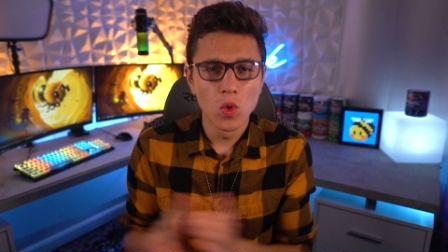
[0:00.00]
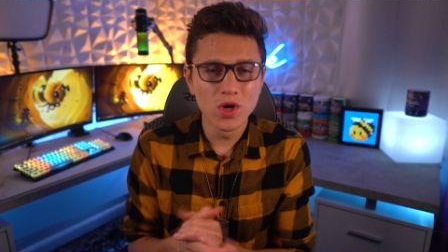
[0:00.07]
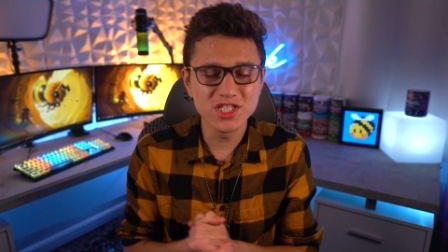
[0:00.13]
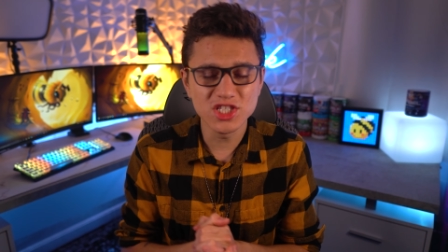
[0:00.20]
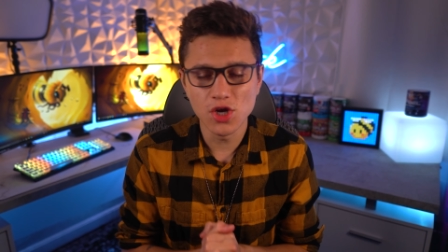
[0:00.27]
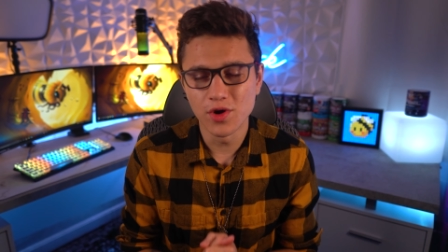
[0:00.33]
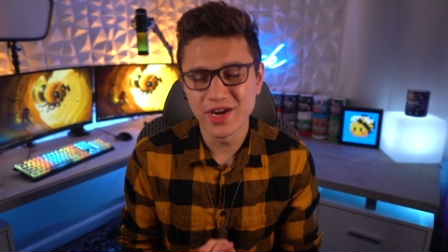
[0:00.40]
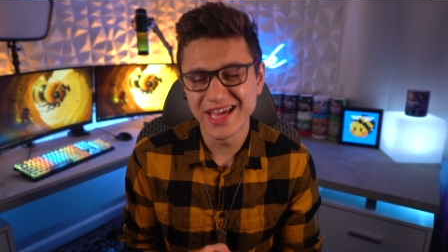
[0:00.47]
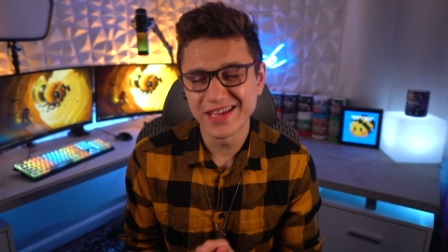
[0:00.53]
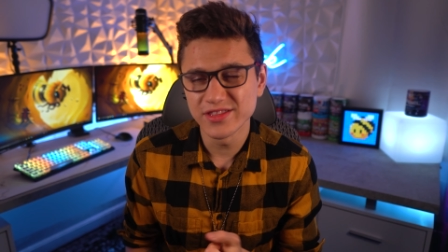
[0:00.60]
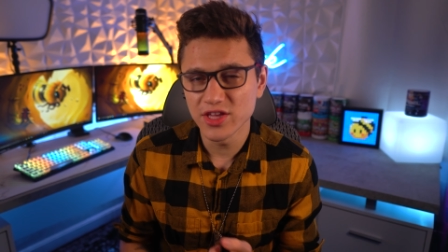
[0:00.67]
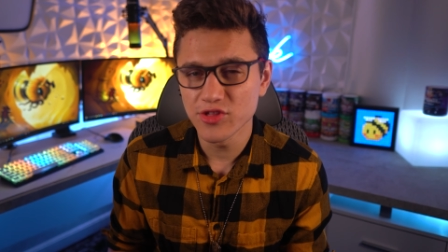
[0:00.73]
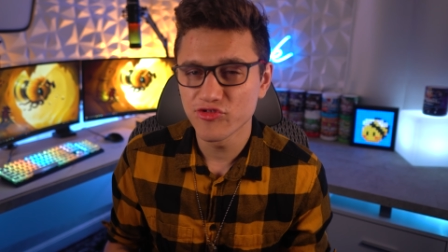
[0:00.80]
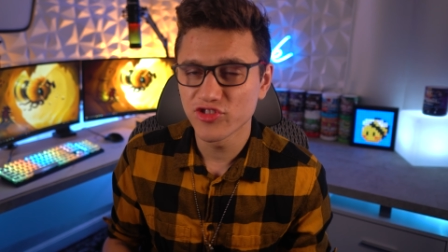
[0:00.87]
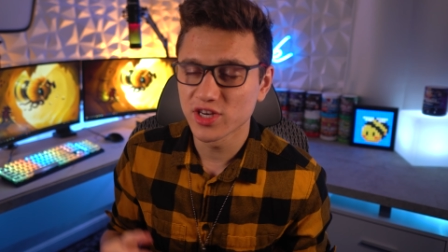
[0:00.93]
What's going on,
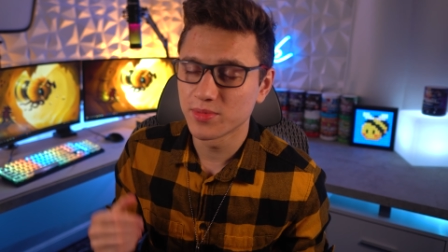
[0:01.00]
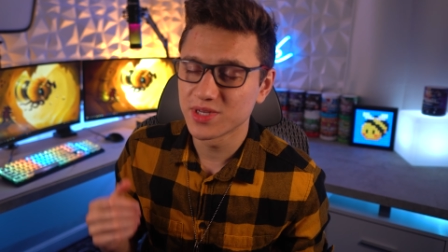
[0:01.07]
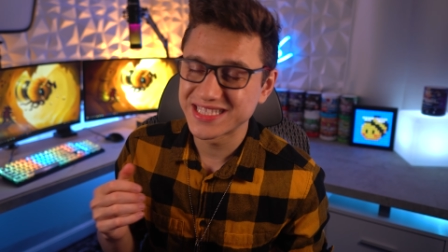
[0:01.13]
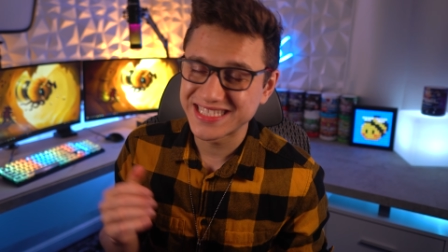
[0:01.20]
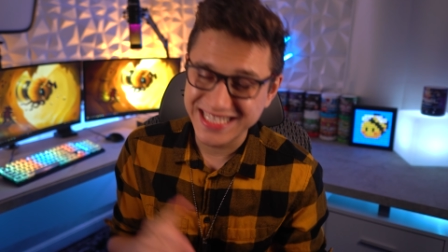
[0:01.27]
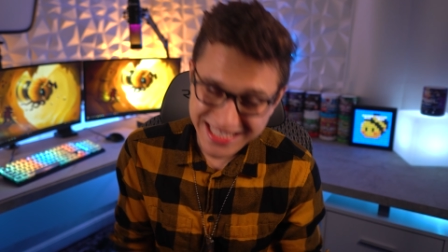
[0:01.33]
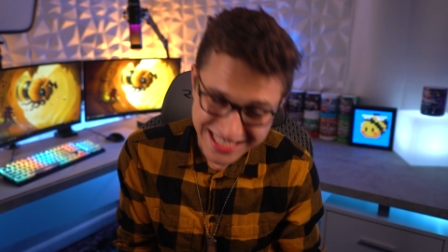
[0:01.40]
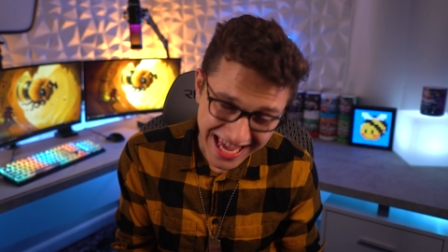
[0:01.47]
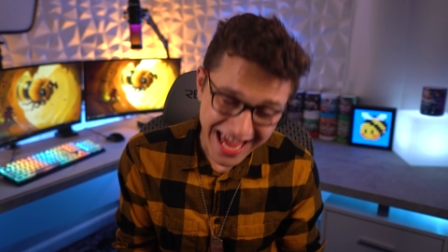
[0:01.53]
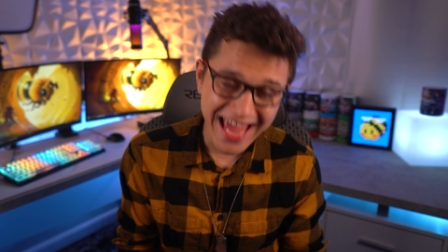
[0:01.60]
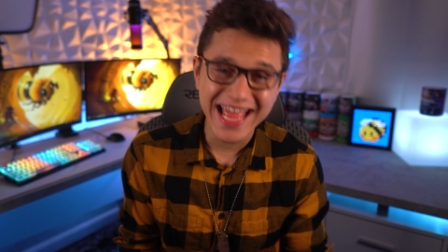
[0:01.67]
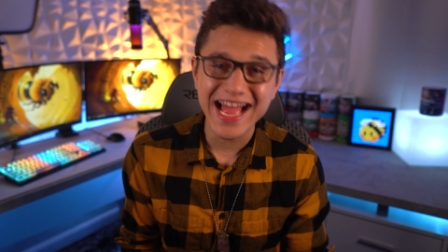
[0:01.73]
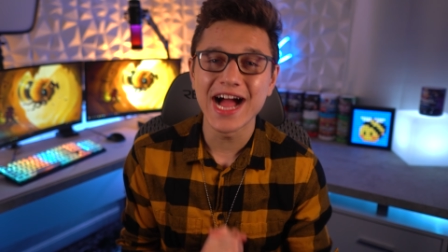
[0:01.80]
ladies and gentlemen? Today,